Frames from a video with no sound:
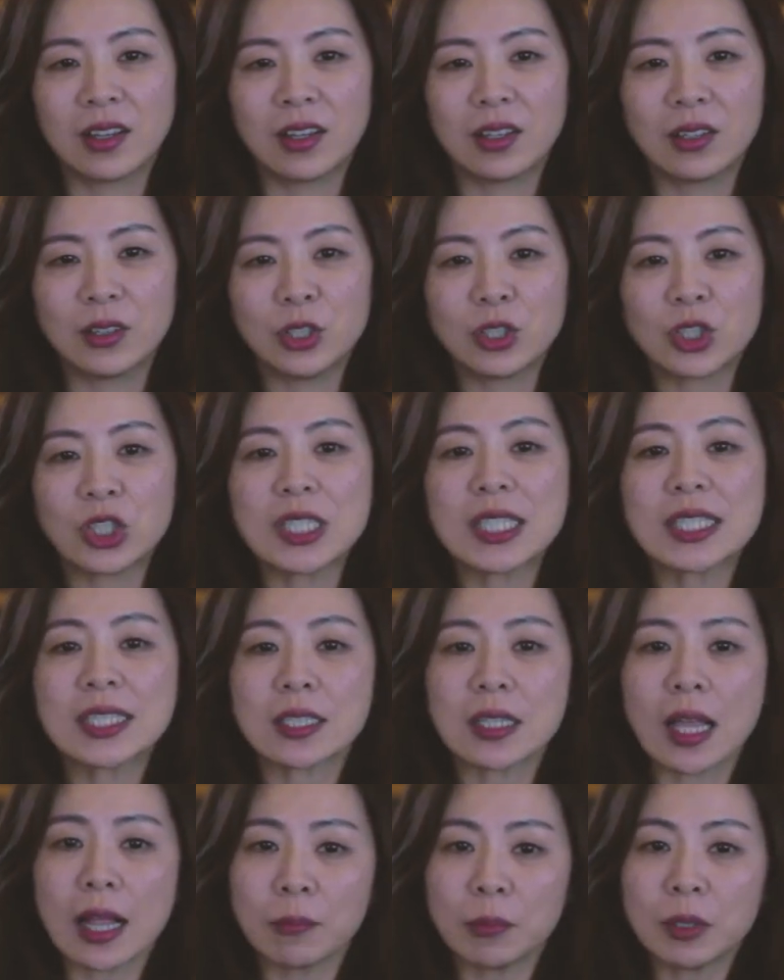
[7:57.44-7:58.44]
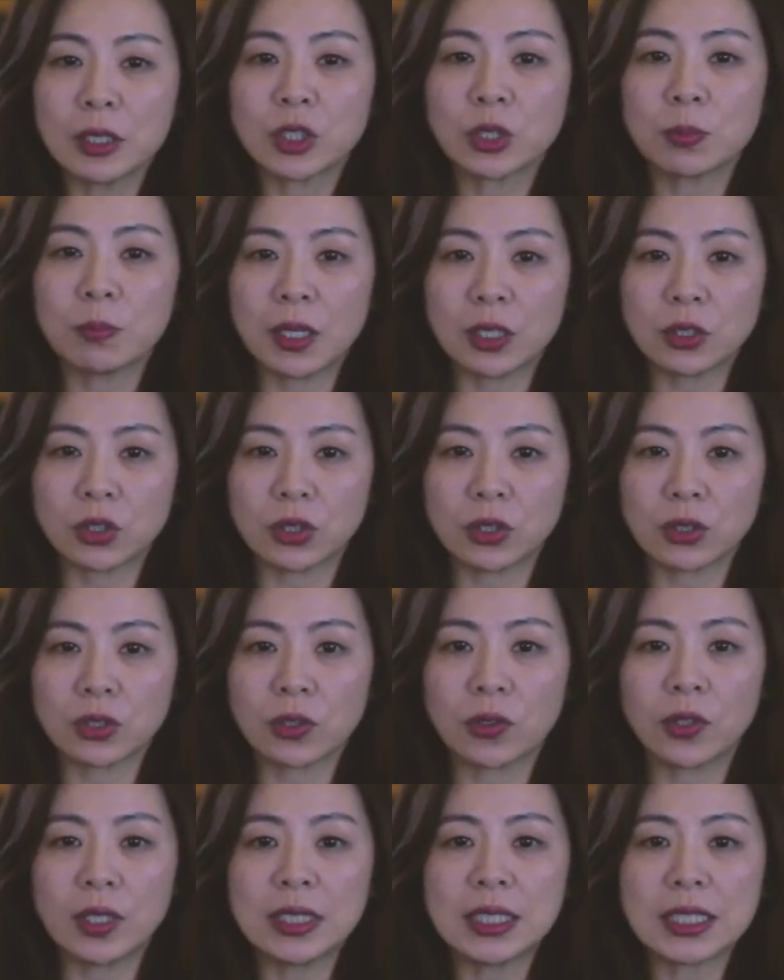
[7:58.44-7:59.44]
You should establish measures
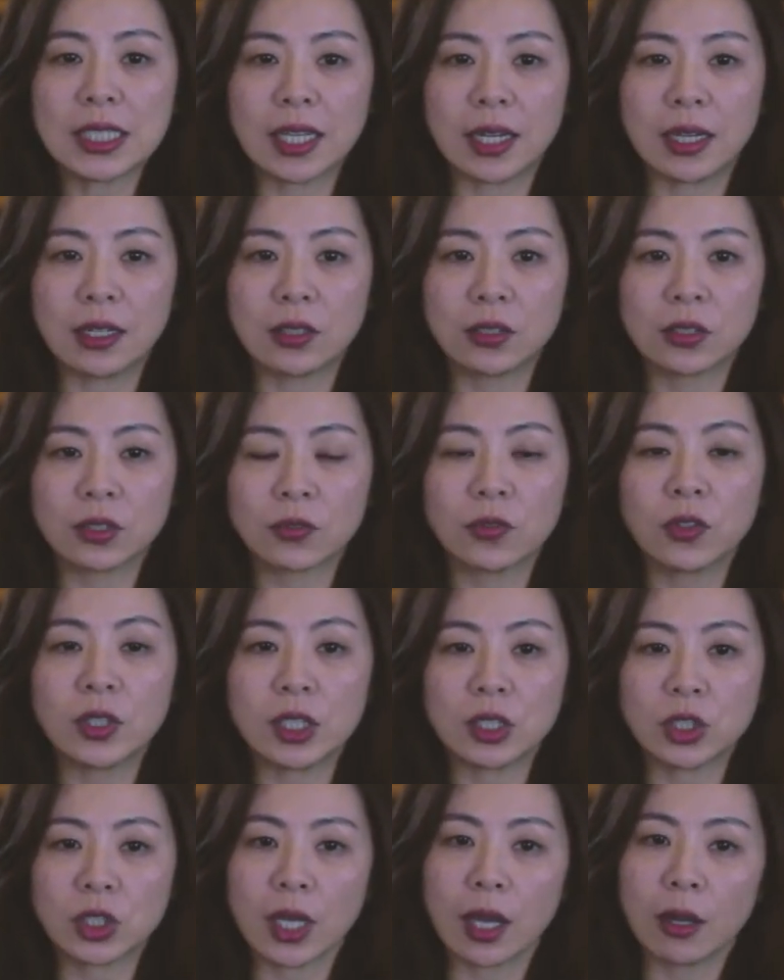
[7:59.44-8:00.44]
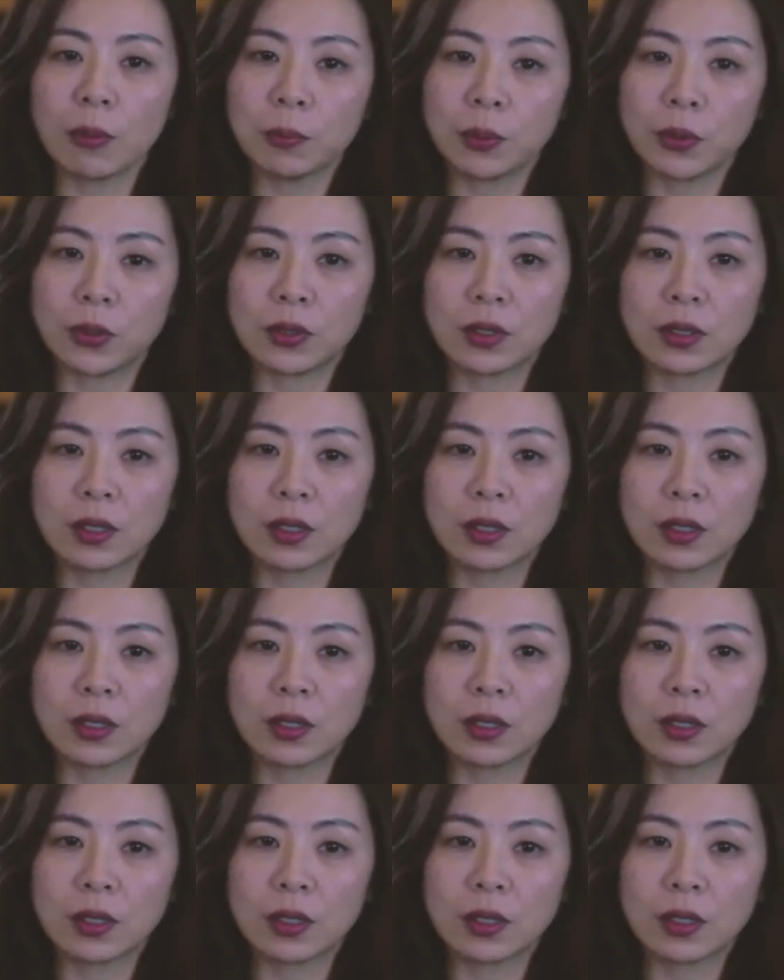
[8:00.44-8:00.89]
or indicators for each output.